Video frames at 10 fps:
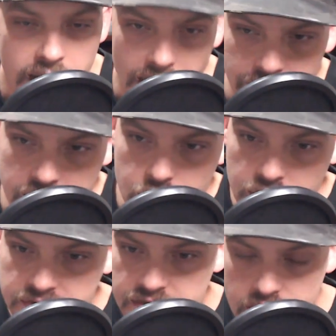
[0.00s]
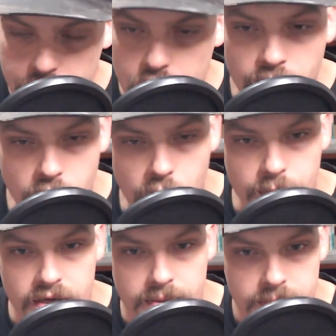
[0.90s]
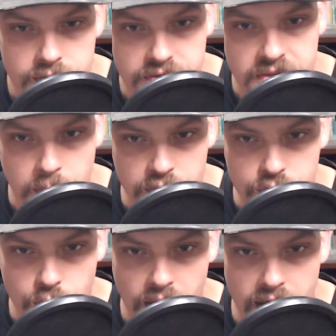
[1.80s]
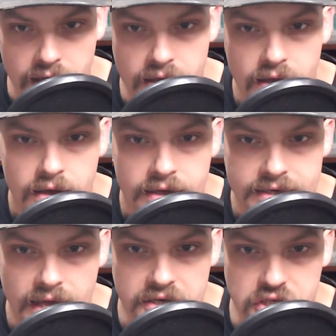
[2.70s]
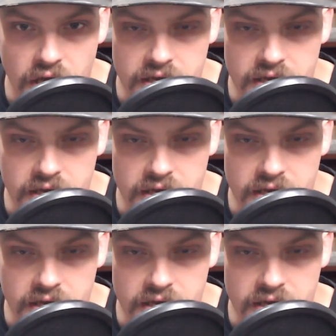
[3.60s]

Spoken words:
And then you can send your maneuver element in to simply do a dead check